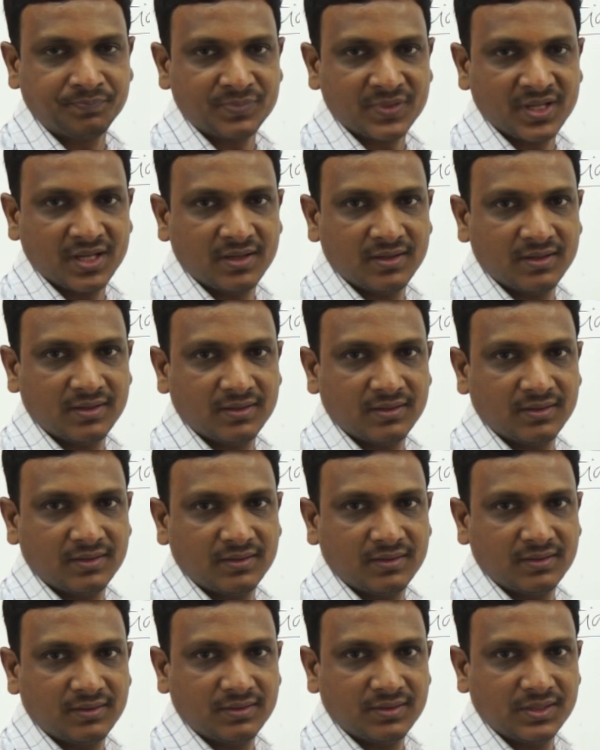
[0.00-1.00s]

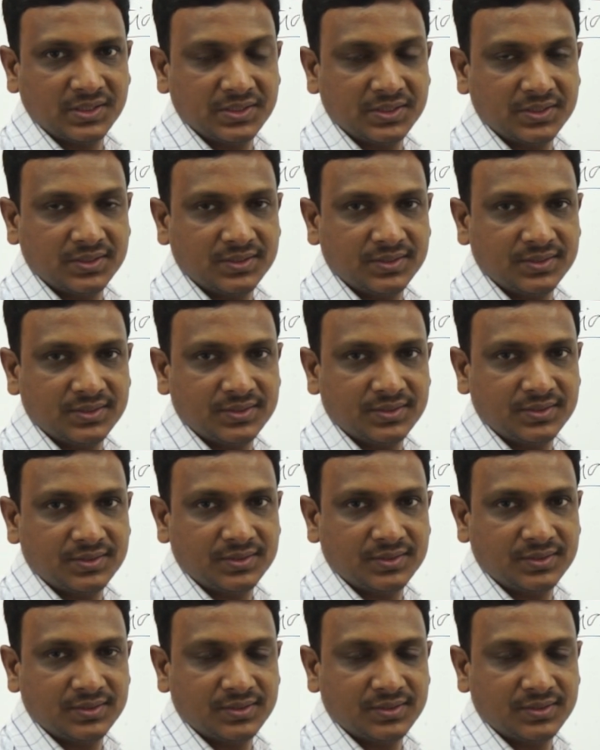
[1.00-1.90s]
No one is speaking in this clip.